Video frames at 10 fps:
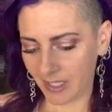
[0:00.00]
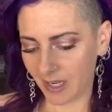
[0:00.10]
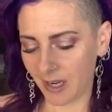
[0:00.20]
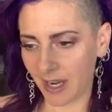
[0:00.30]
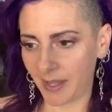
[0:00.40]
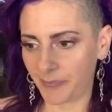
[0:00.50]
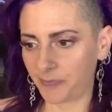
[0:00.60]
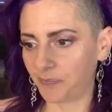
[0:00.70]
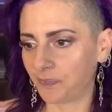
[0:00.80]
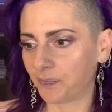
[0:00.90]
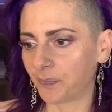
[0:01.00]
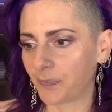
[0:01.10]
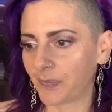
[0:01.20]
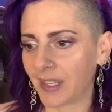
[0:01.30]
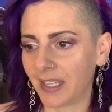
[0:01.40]
All right.
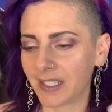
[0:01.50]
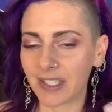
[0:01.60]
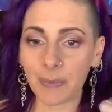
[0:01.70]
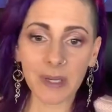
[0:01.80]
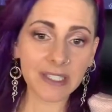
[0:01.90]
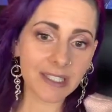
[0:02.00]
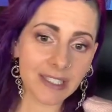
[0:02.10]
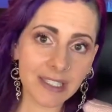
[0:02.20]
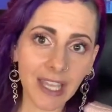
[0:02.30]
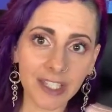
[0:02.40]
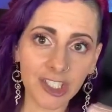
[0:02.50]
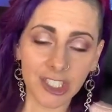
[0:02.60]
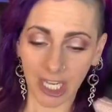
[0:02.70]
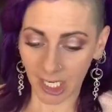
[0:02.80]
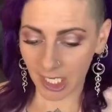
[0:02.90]
That brings us to
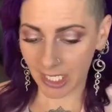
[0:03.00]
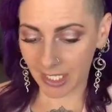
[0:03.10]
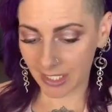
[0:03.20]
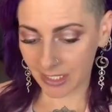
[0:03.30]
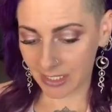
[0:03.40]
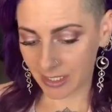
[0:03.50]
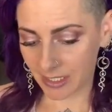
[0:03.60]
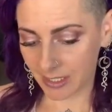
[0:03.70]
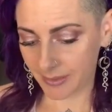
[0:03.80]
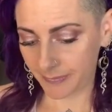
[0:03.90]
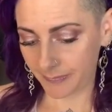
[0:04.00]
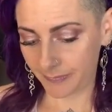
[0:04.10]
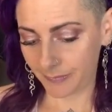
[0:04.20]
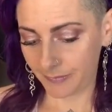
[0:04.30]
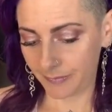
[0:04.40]
Sagittarius.
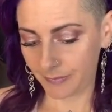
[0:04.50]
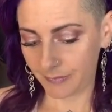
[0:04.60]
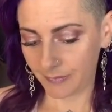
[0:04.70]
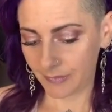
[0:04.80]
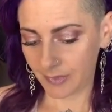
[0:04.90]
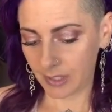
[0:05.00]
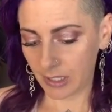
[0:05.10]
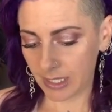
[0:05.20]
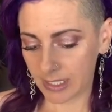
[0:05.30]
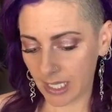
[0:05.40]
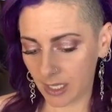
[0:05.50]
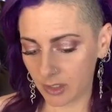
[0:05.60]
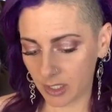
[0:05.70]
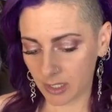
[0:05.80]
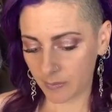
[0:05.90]
All right,
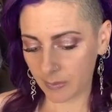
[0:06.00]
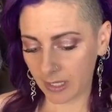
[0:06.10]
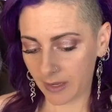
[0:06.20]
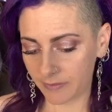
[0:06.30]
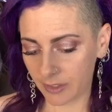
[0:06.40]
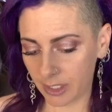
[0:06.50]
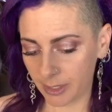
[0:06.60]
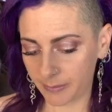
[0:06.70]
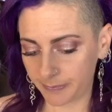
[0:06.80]
Sagittarius, what do we got for you?